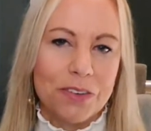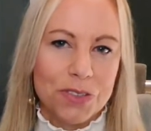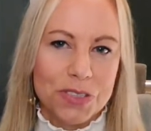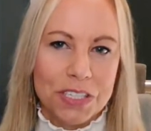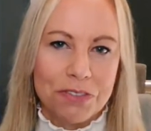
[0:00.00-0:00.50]
a
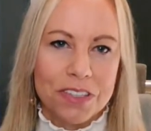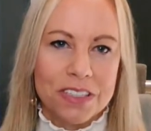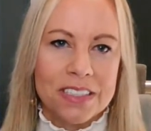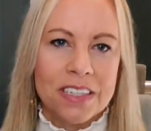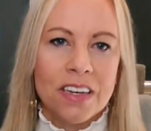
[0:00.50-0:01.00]
real
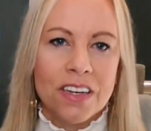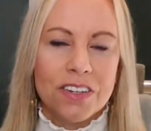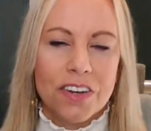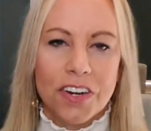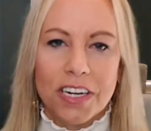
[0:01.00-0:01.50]
difference,
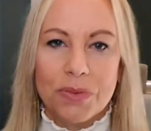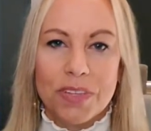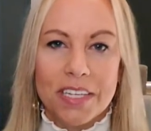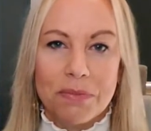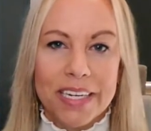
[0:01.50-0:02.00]
not only with
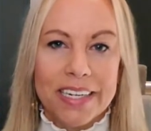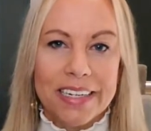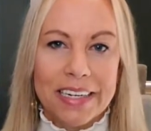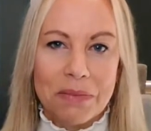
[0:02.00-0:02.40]
the immediate